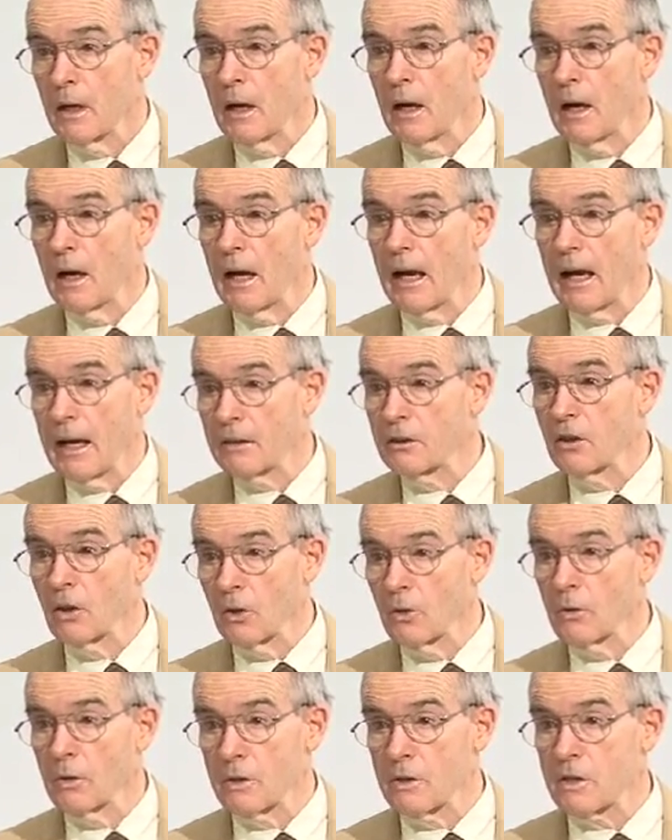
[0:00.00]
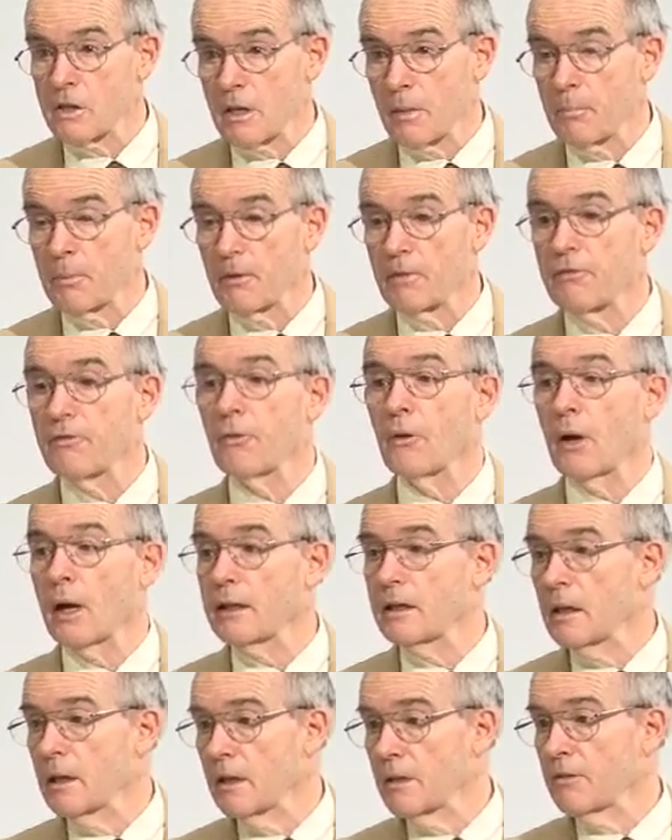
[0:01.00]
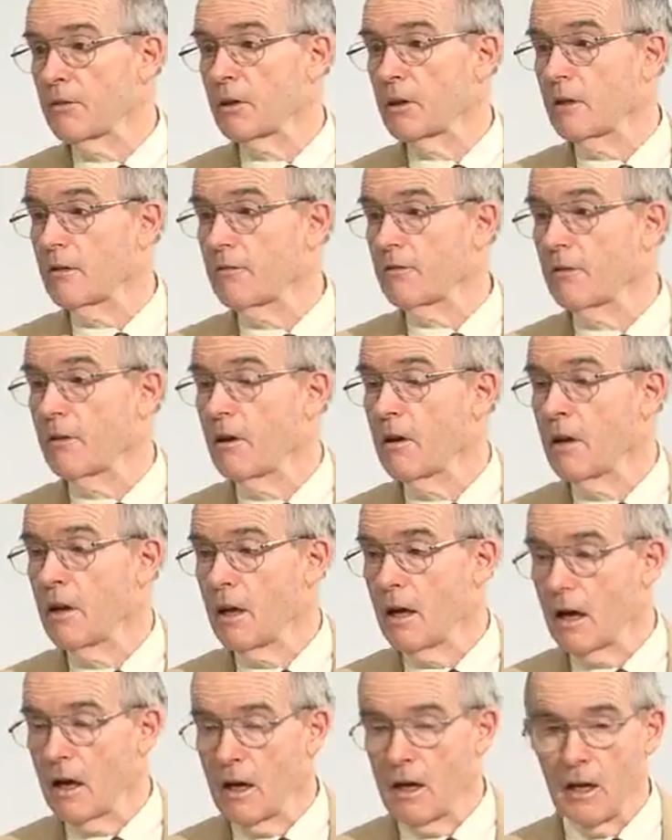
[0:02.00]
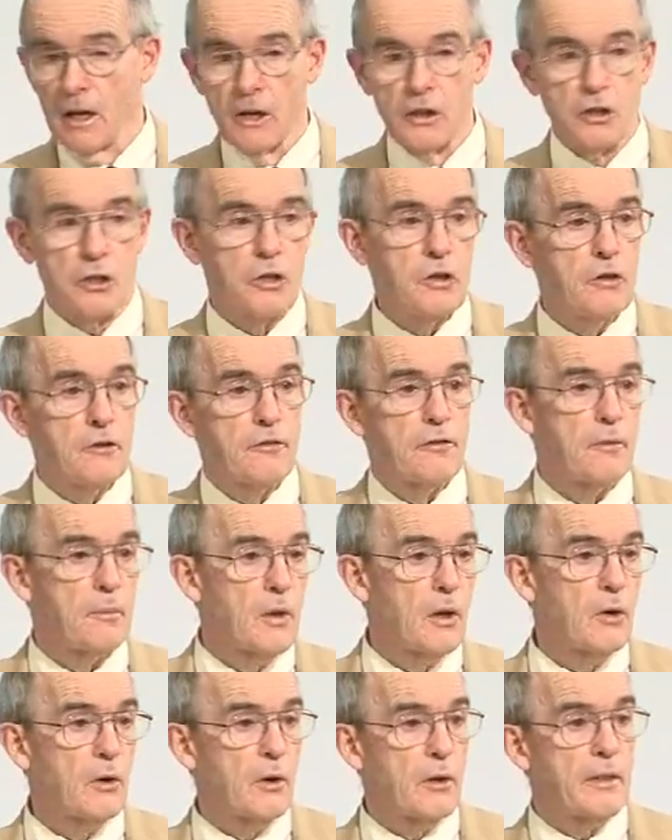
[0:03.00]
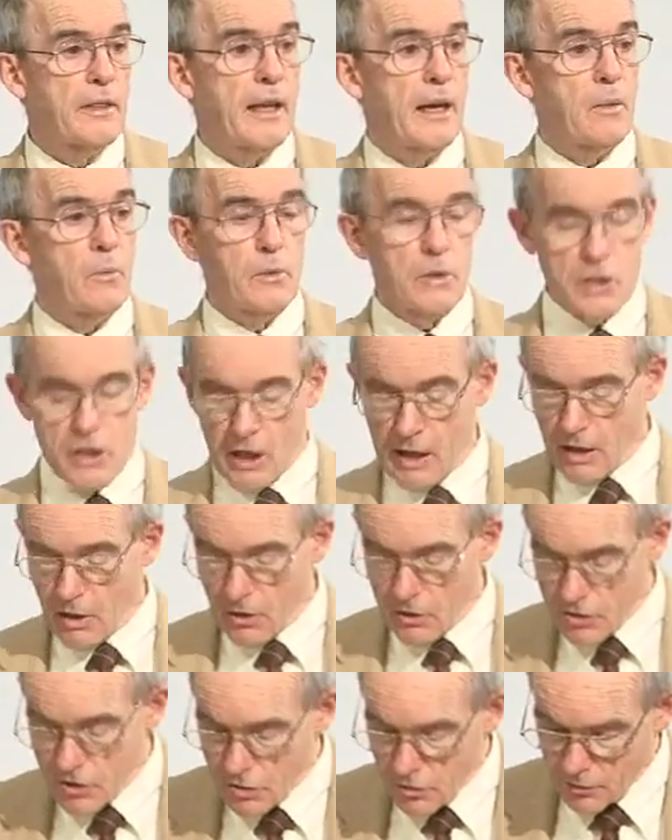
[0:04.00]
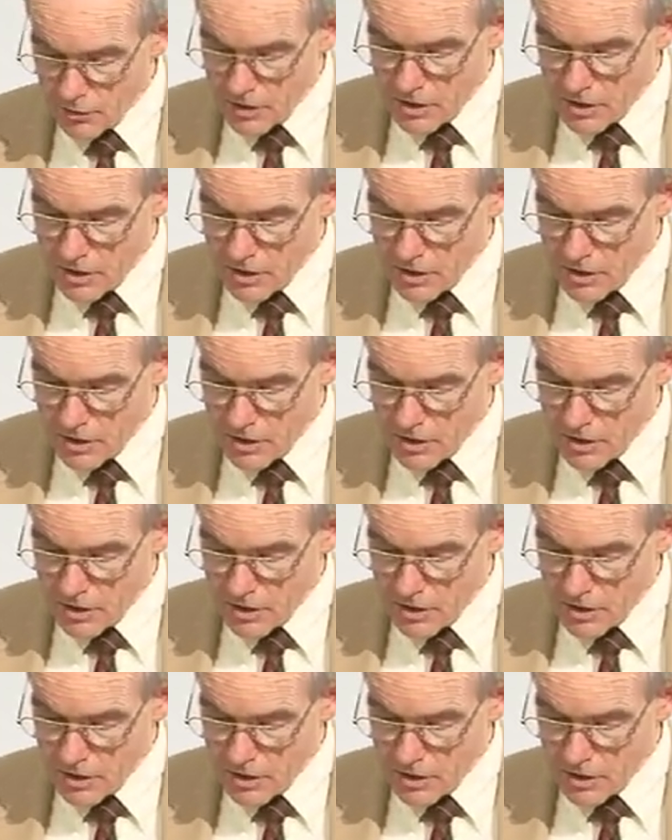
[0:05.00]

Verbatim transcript: uh, at the Lord's Supper. For I delivered a, uh, unto you from the Lord that which I also